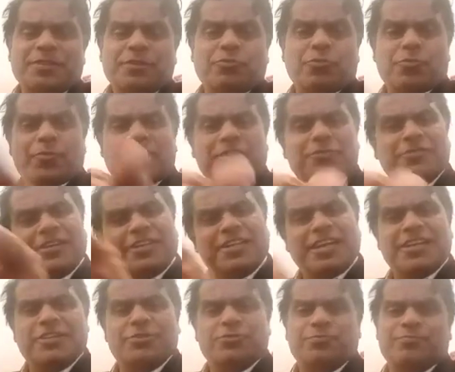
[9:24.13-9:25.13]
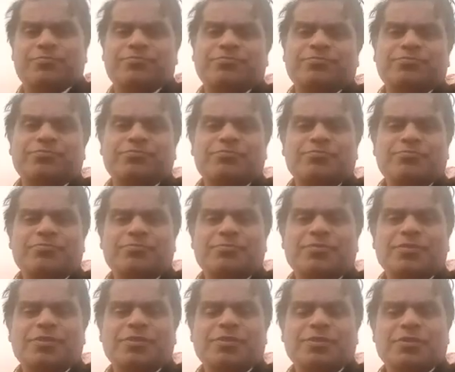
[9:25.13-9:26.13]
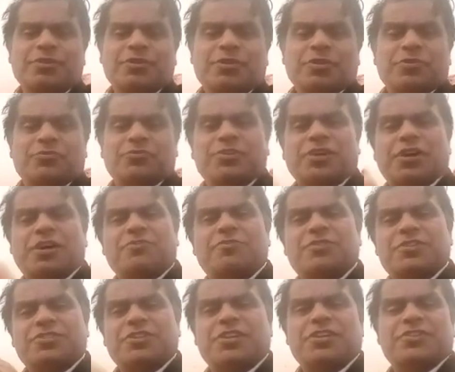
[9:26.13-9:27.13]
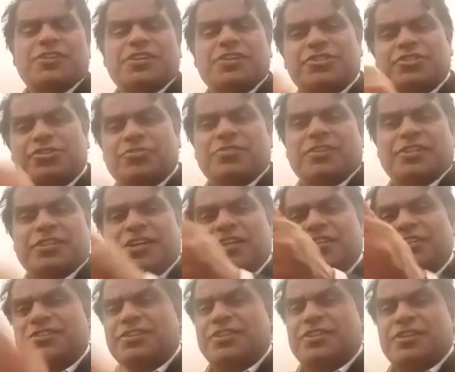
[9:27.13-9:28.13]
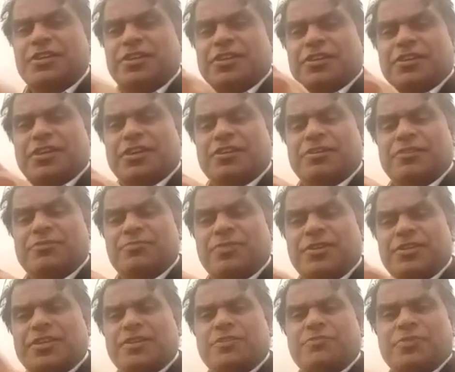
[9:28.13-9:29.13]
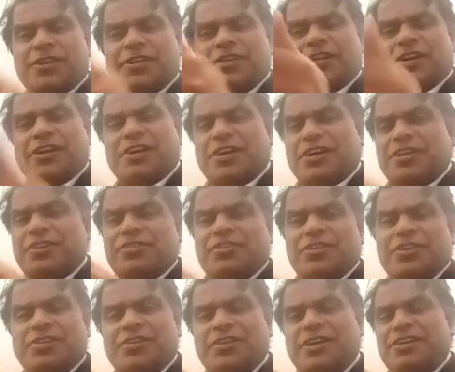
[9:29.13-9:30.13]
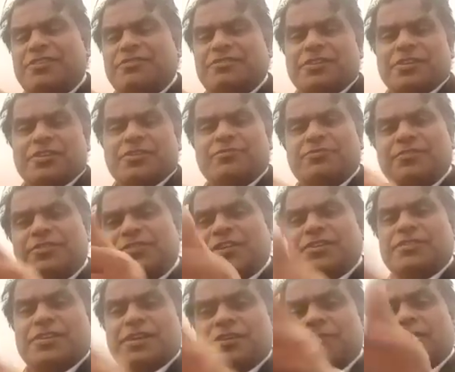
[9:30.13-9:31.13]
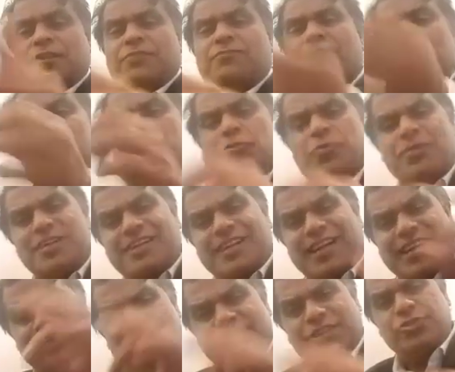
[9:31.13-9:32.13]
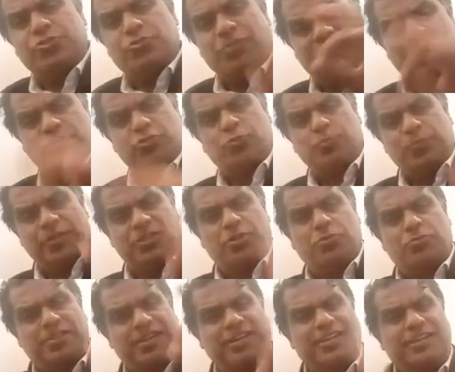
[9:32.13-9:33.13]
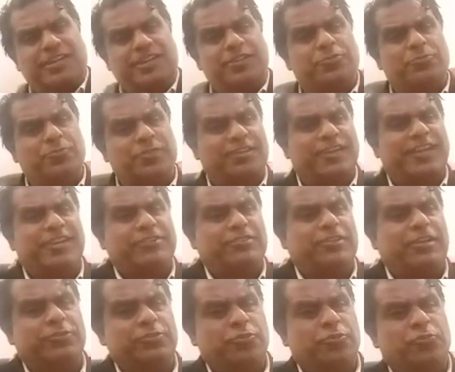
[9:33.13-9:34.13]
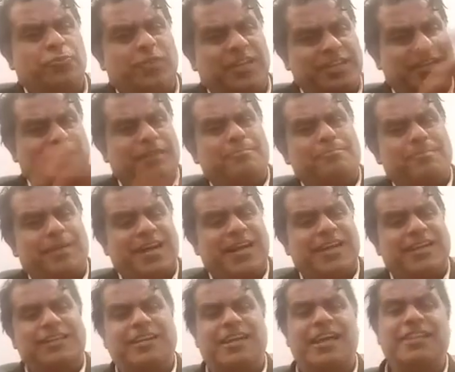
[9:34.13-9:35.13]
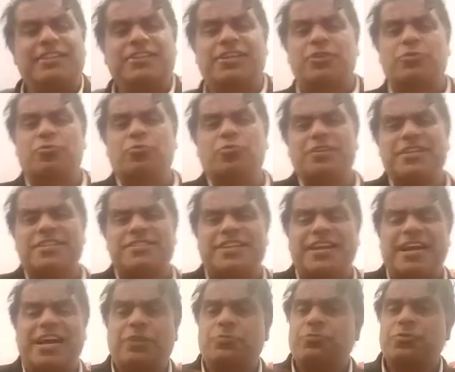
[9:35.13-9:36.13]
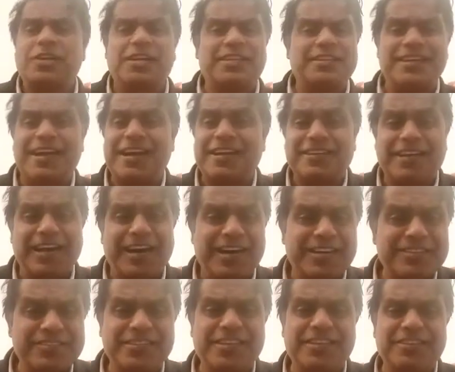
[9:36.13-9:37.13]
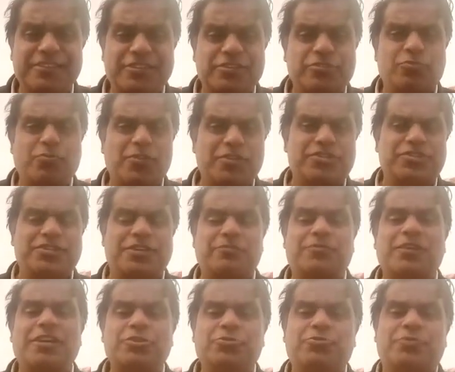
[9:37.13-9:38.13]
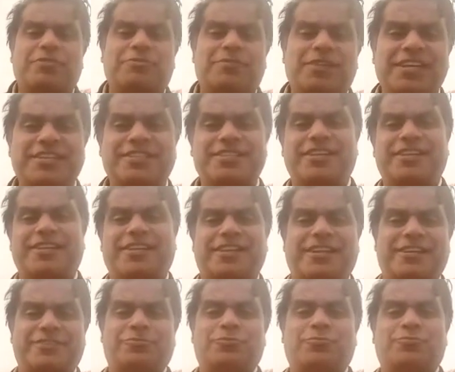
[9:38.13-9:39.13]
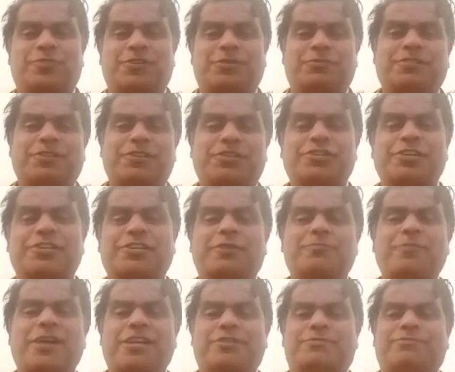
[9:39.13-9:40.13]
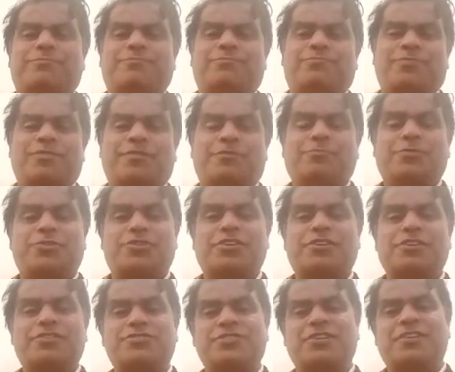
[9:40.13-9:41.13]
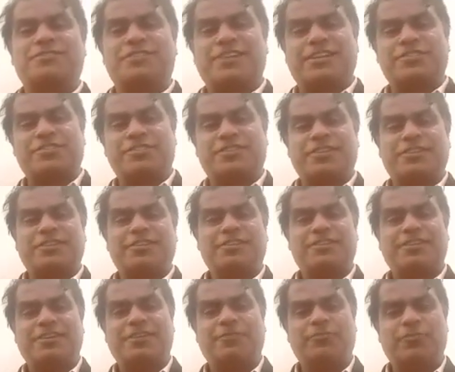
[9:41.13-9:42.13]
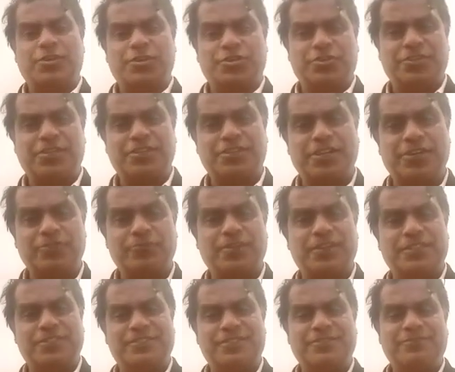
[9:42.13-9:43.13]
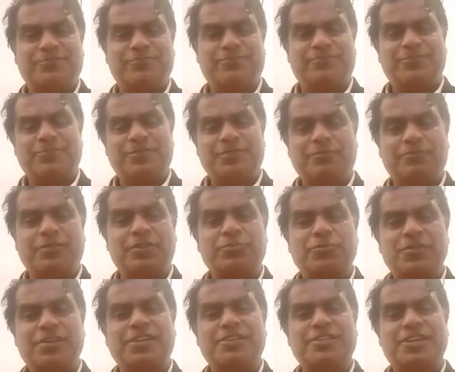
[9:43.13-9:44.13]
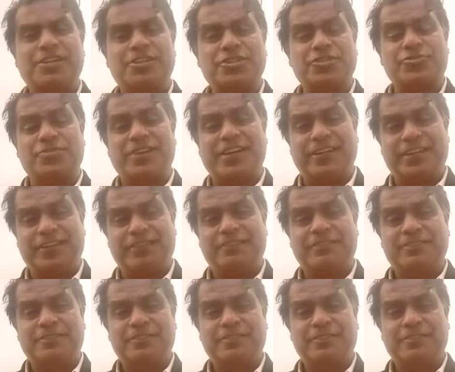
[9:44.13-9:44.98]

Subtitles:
Nobody will tell you. We always think that Australia is making very hard thing, and visas are, when you will write in your SOP now currently, you will write there, you will come back, and their rule is that we are not asking this question why you are writing in SOP, gentlemen, Mr. Consultants of Asian countries, but you are not understanding.